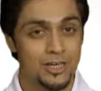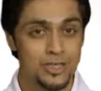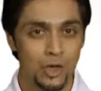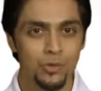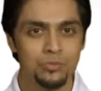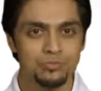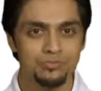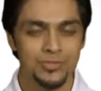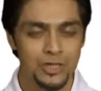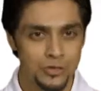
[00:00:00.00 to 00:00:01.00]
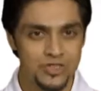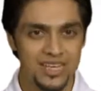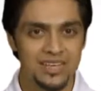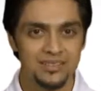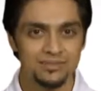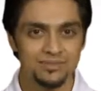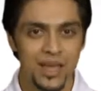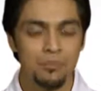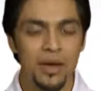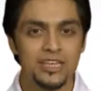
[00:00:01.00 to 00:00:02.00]
So, you see,
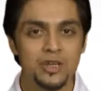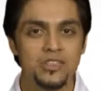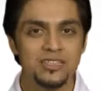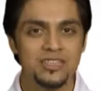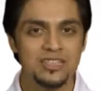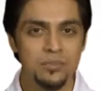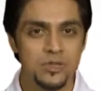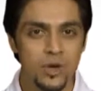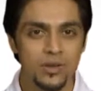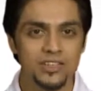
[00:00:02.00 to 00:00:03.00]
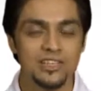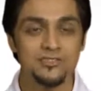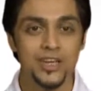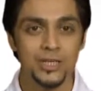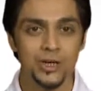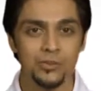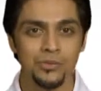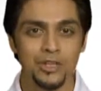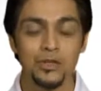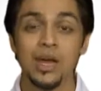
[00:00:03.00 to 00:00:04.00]
by using the steps shown in this video,
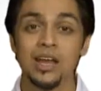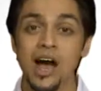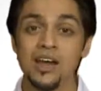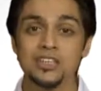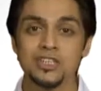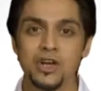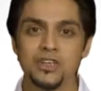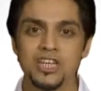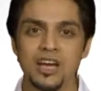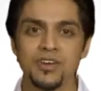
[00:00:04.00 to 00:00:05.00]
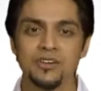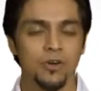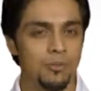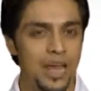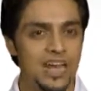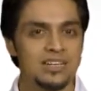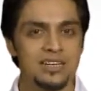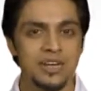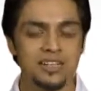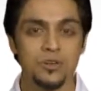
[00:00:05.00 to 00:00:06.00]
you can uninstall Java from
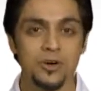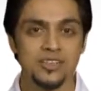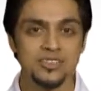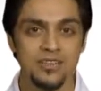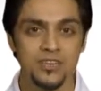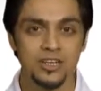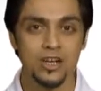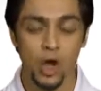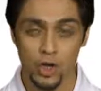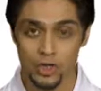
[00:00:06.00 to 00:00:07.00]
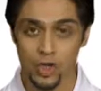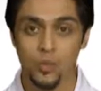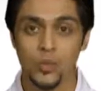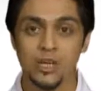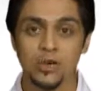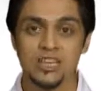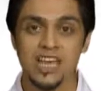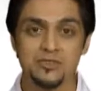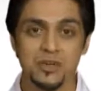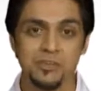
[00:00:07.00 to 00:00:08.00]
Internet Explorer seven on your Windows
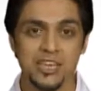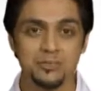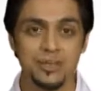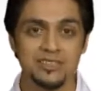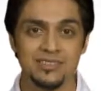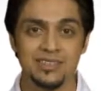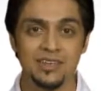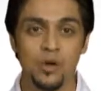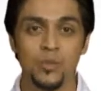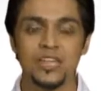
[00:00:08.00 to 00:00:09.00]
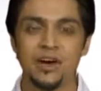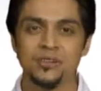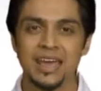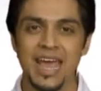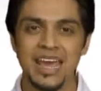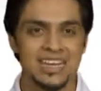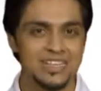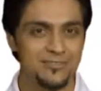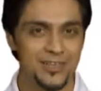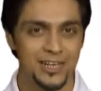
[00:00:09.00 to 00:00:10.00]
X P based P C without any
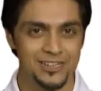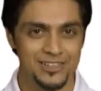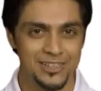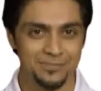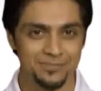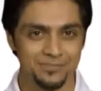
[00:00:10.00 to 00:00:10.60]
difficulty.